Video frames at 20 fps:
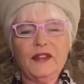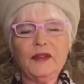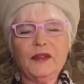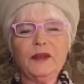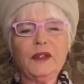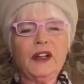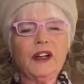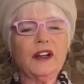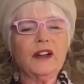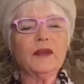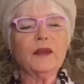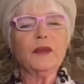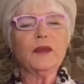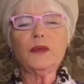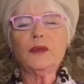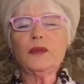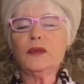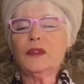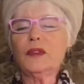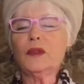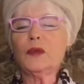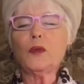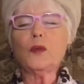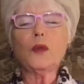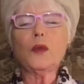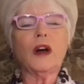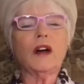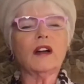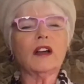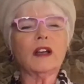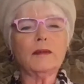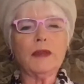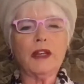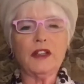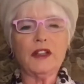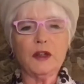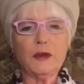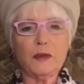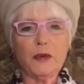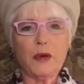We are welcoming
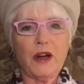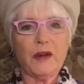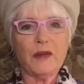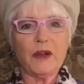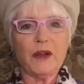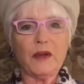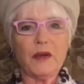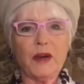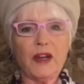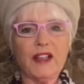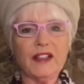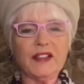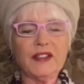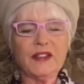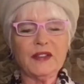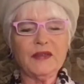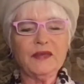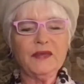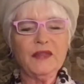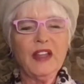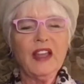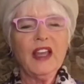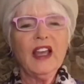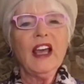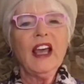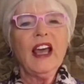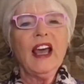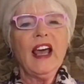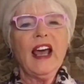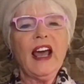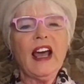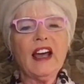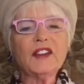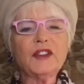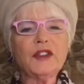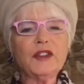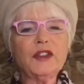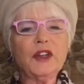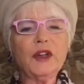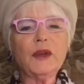your prayer requests. As
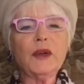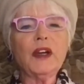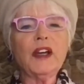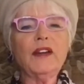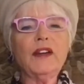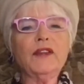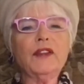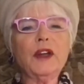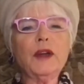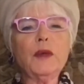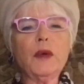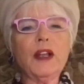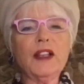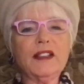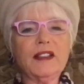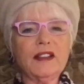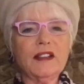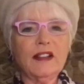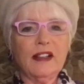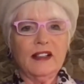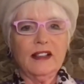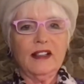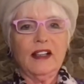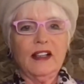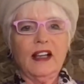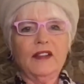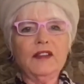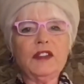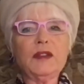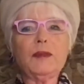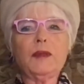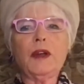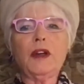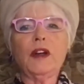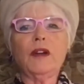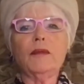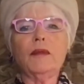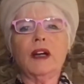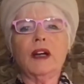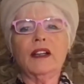you know, every Wednesday Night Live
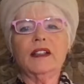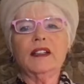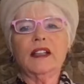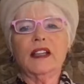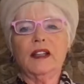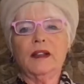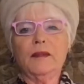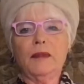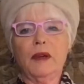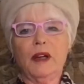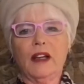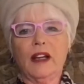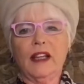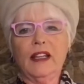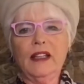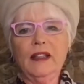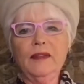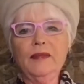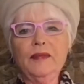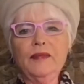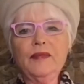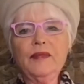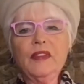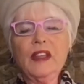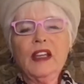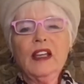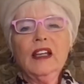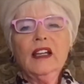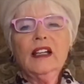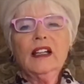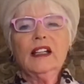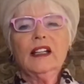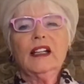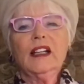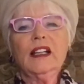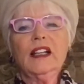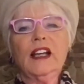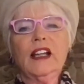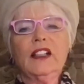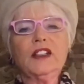Spirit, Mind, and Body
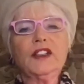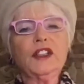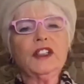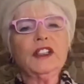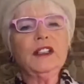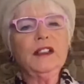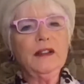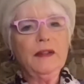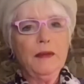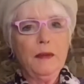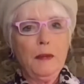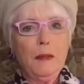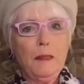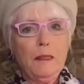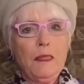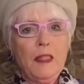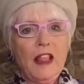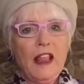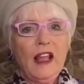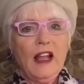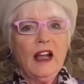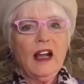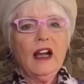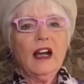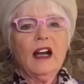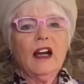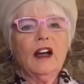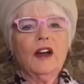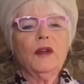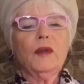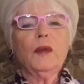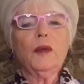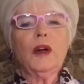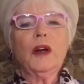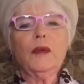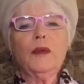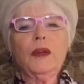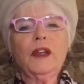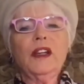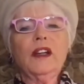Connection, what
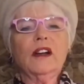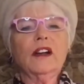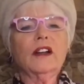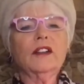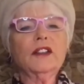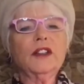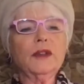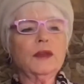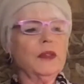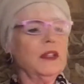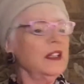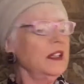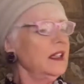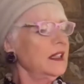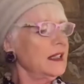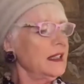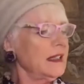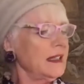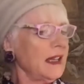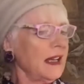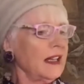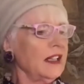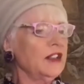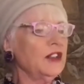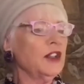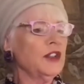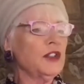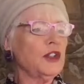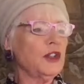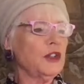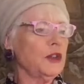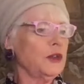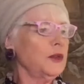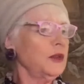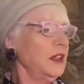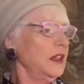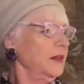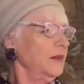we are doing is setting the tone.